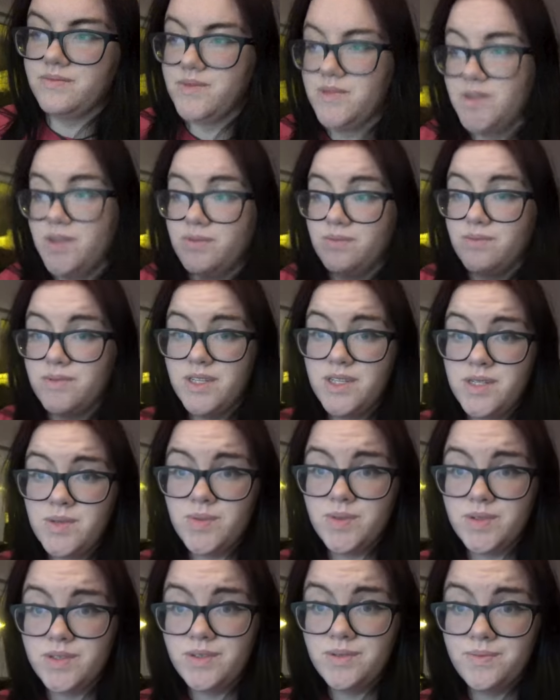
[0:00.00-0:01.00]
So this
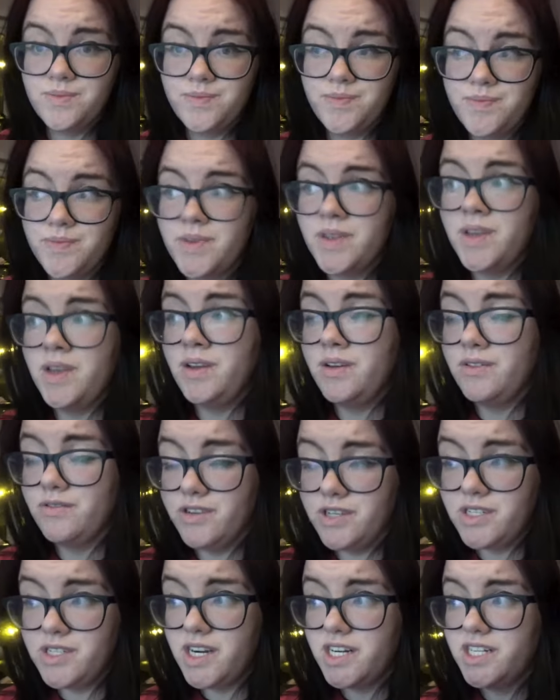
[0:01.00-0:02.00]
one
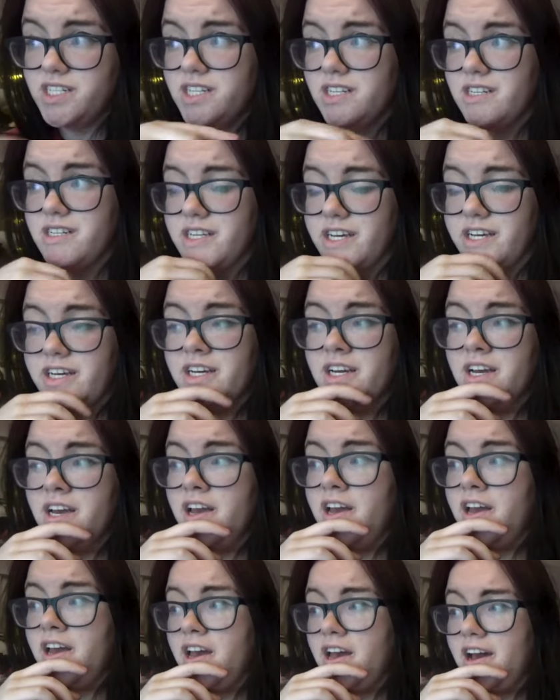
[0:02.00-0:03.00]
restarted the day.
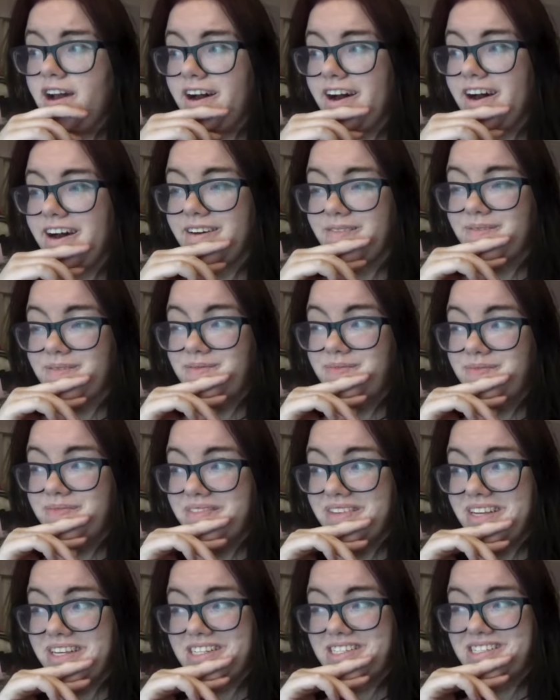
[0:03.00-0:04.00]
Um,
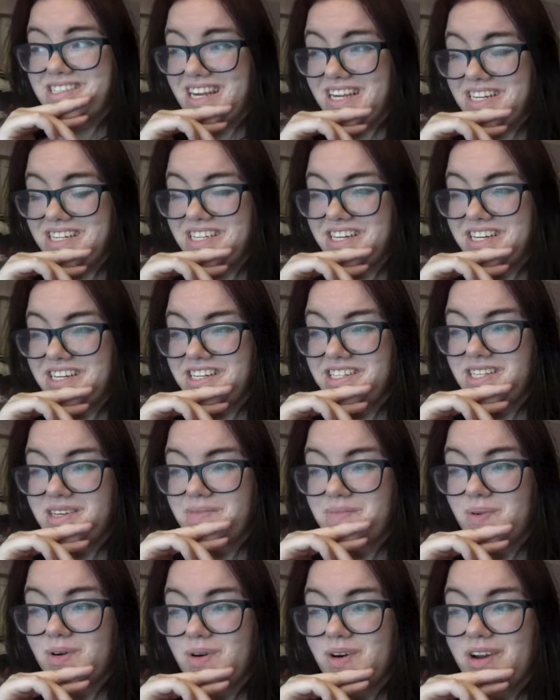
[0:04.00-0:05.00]
it's 10 to 8 in the
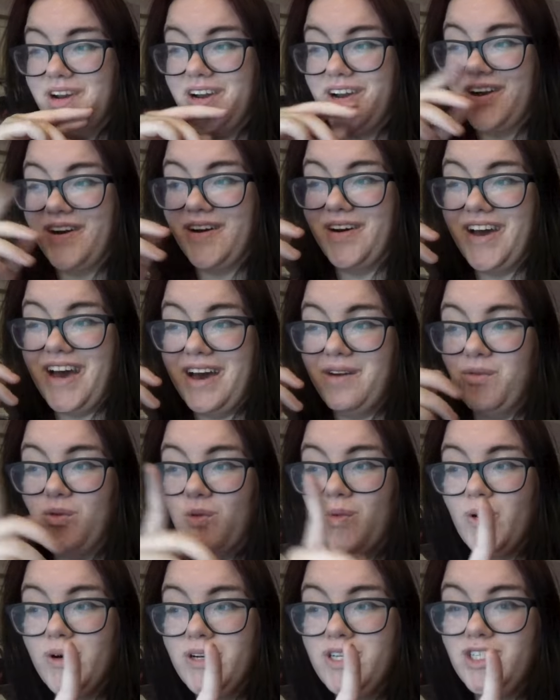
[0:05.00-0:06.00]
morning. I had
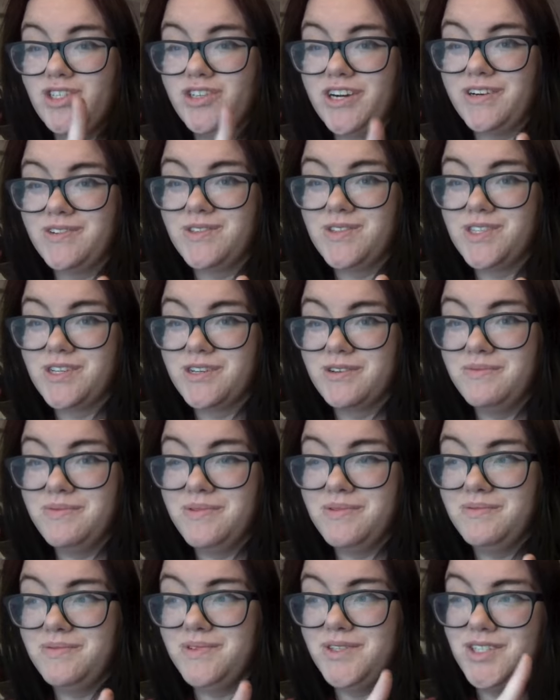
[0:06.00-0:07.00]
one trout soup,
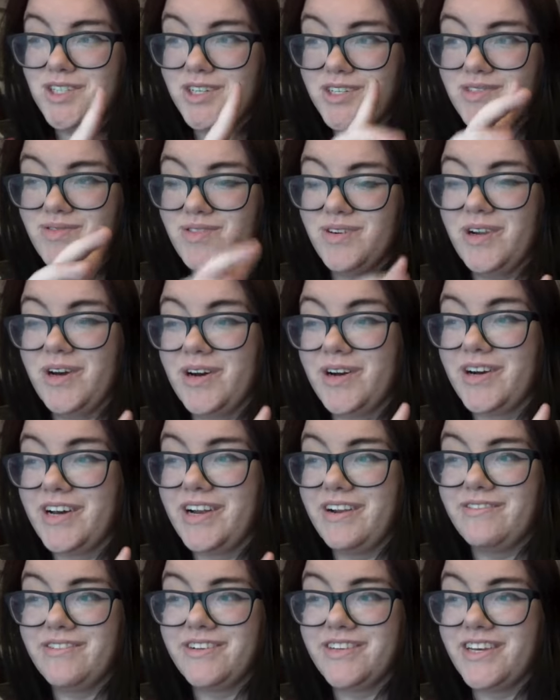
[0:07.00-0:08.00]
just for luck and
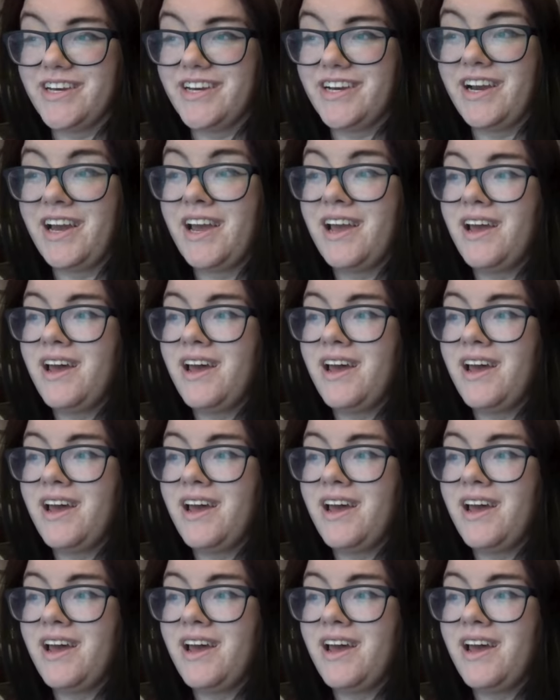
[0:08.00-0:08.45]
everything.